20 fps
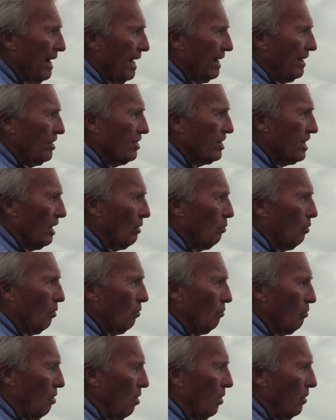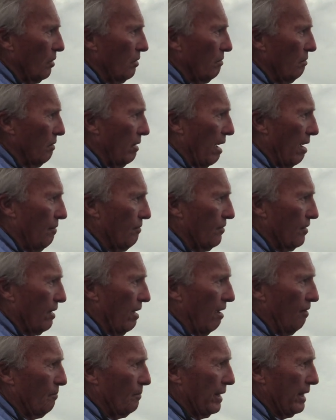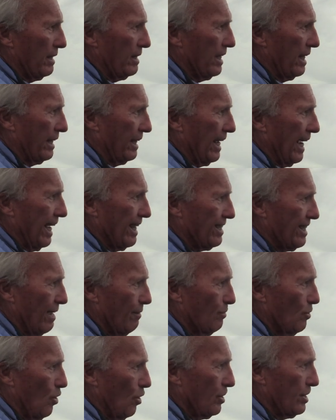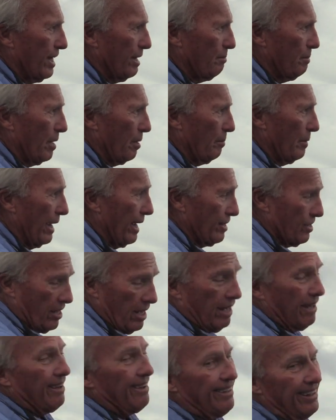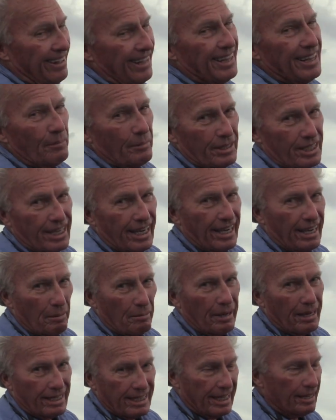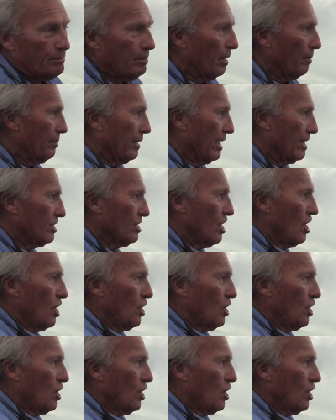And you say, well, Roland, I've made 10 casts, I haven't caught 10-pound bass. Let me tell you about 10-pound bass.